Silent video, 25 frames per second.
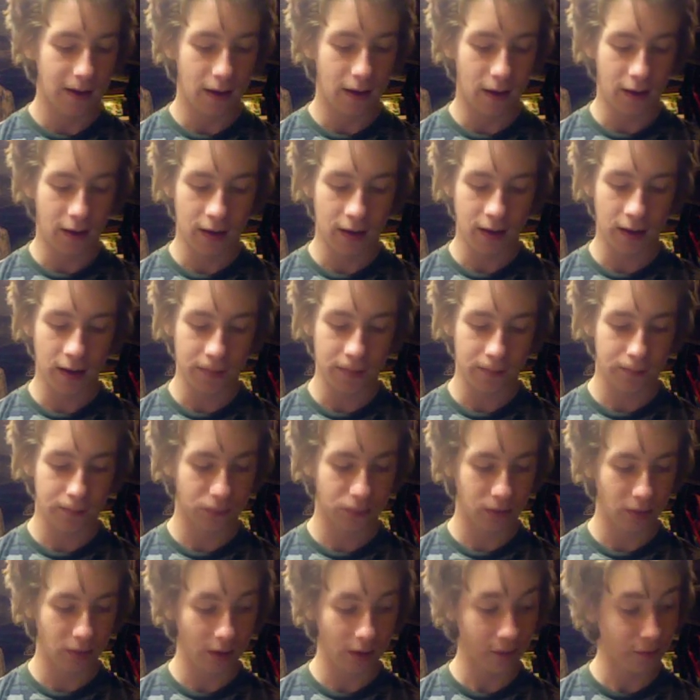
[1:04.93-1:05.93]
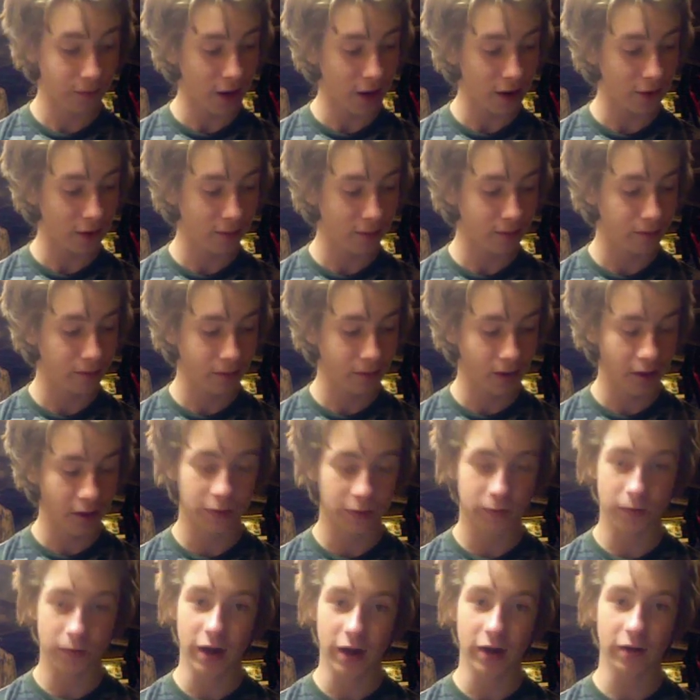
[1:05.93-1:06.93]
I've got
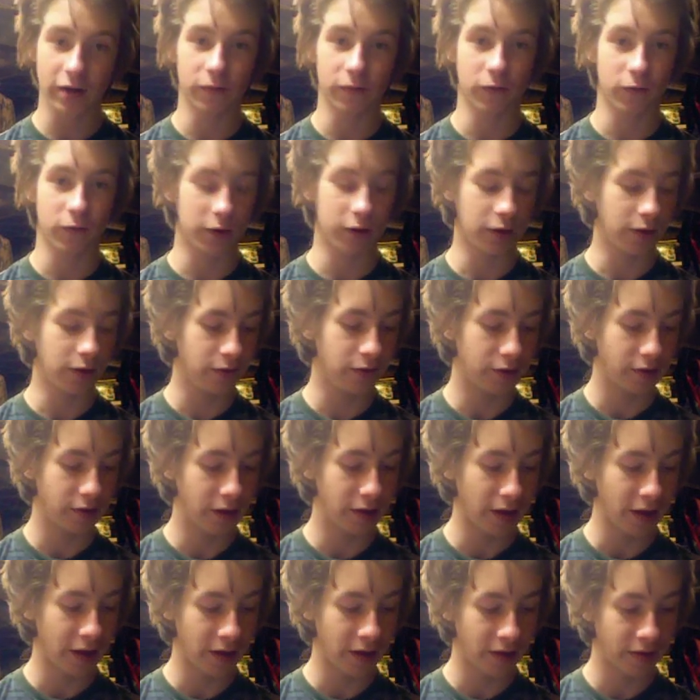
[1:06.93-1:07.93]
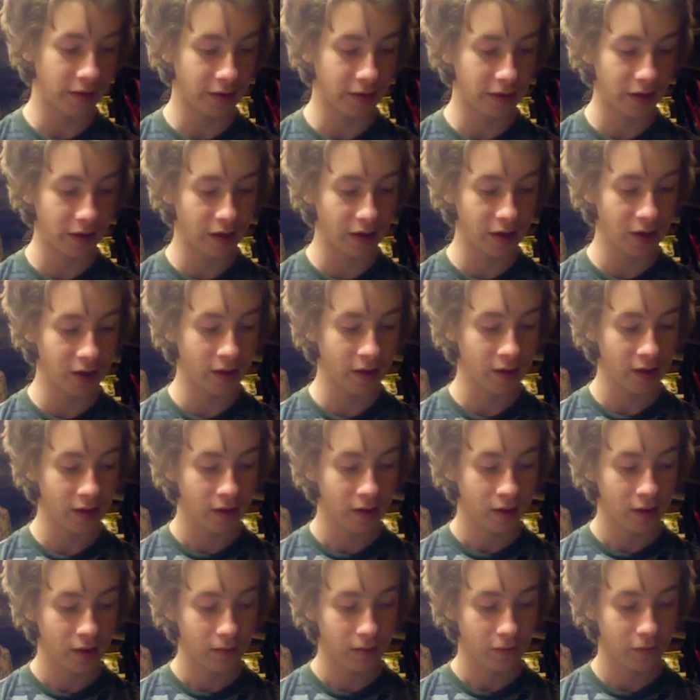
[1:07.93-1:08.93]
another raider for you today.
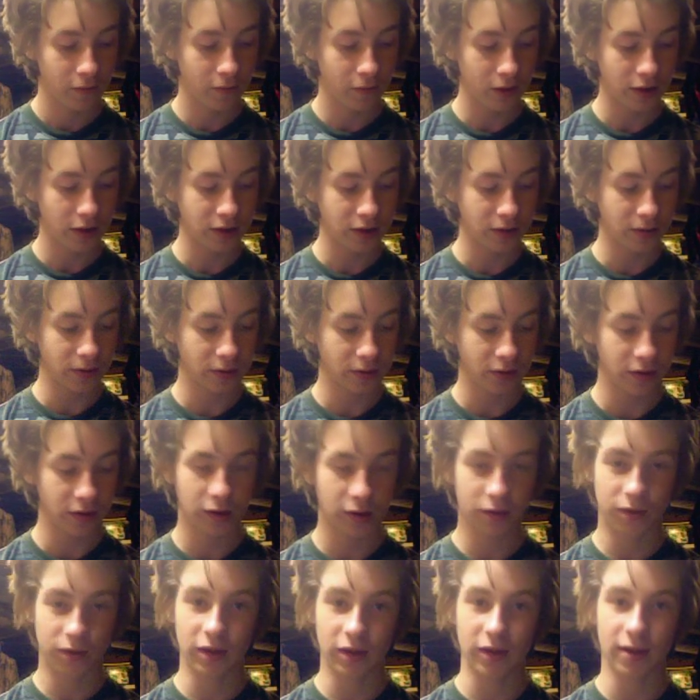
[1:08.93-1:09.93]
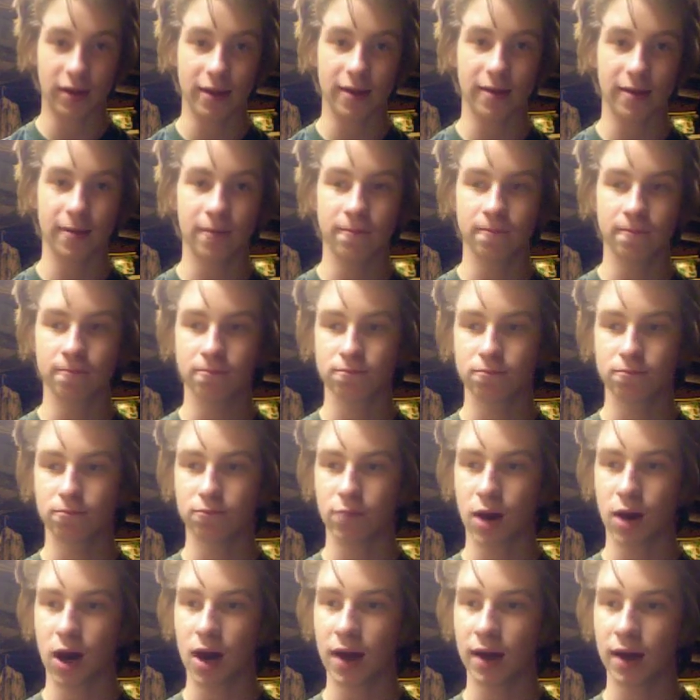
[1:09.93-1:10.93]
Before I show it to you, the
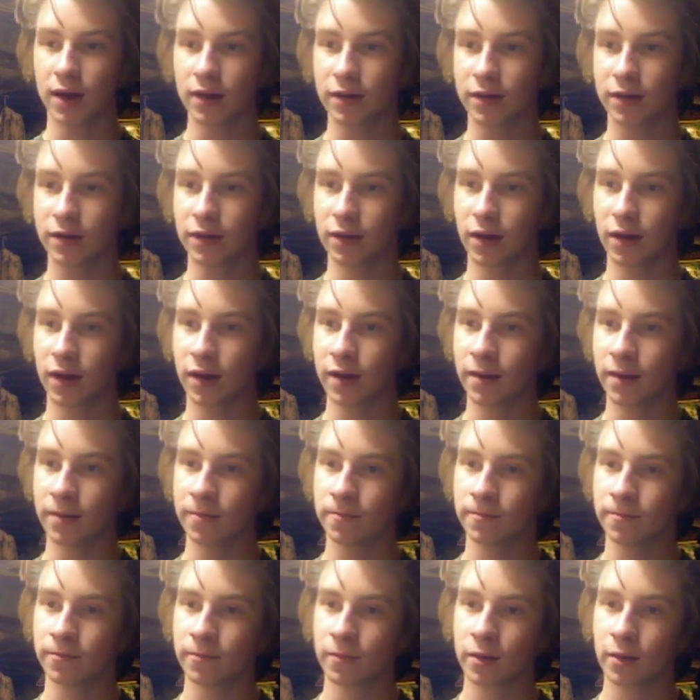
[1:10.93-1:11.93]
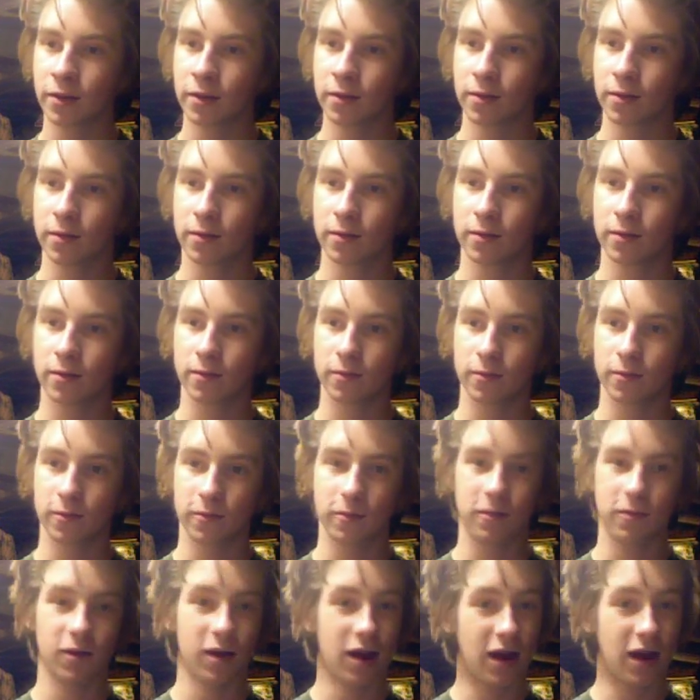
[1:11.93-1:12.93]
mod's done.
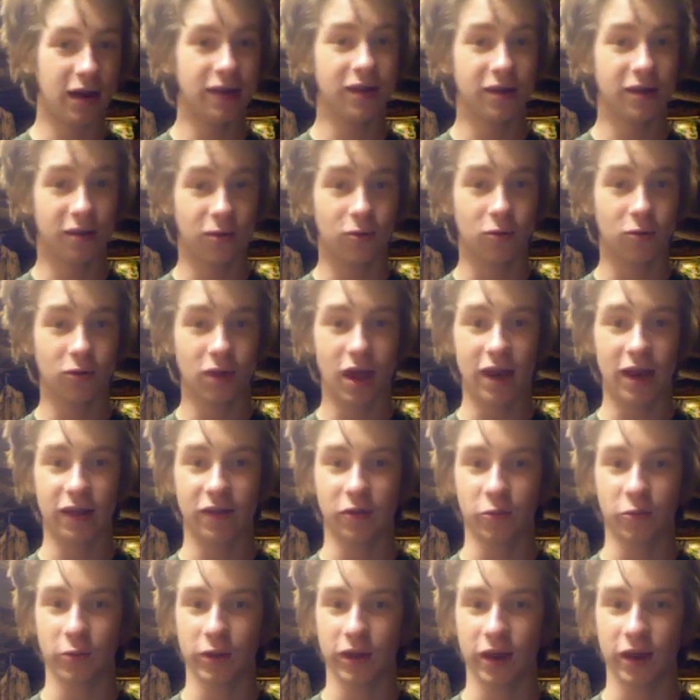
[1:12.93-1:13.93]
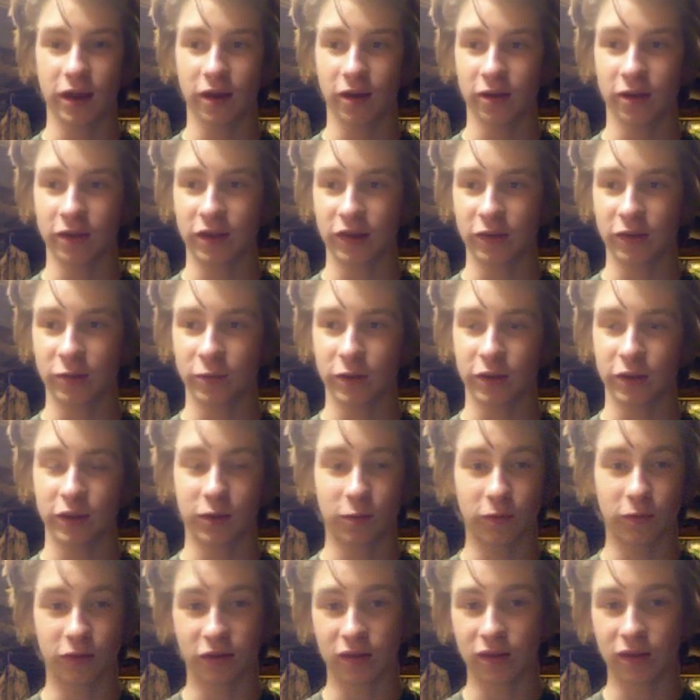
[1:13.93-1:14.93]
I did a whole lot of tweaking on this one. There
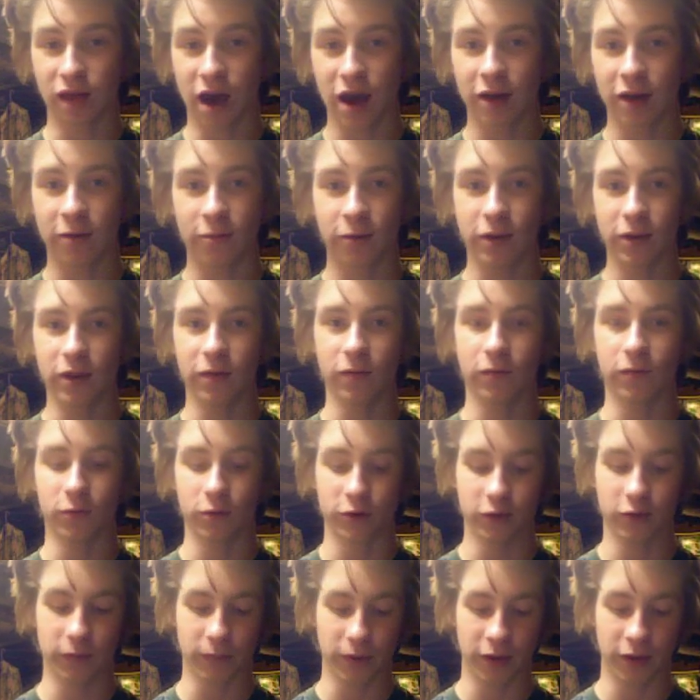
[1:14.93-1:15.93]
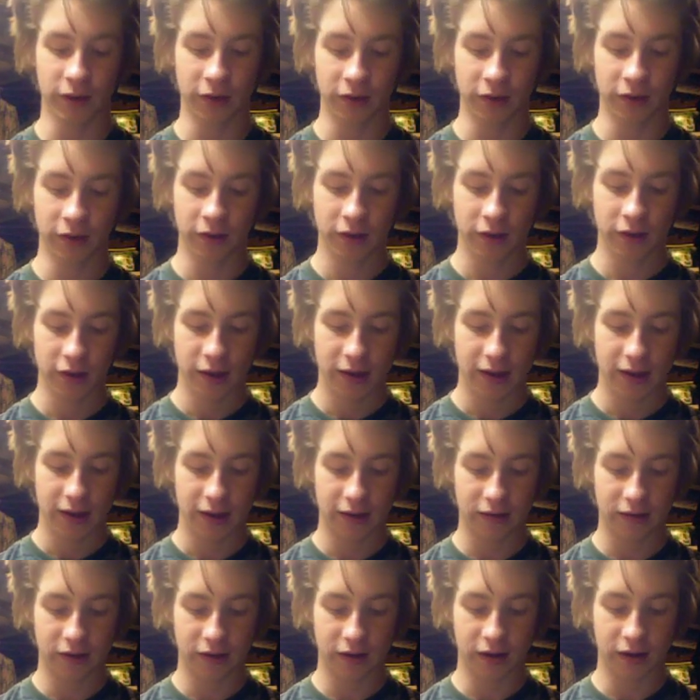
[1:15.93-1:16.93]
was a lot of reinforcement,
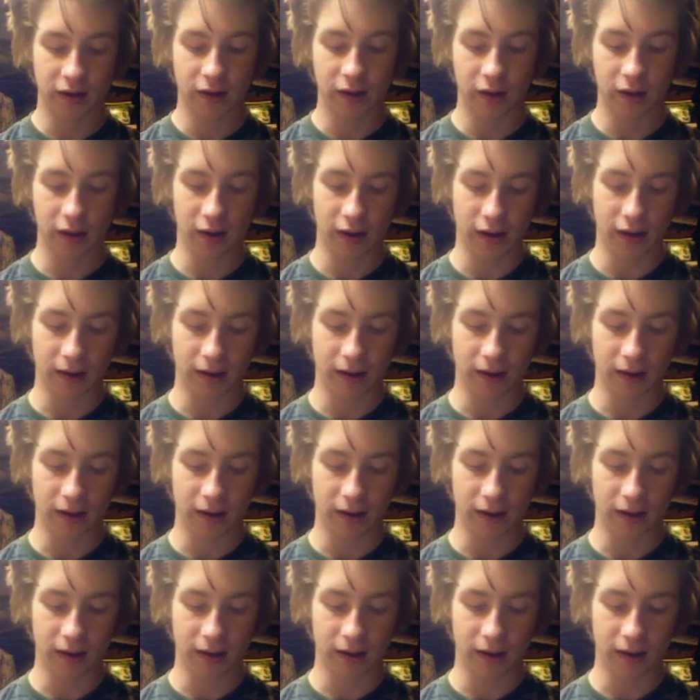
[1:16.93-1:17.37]
and I'll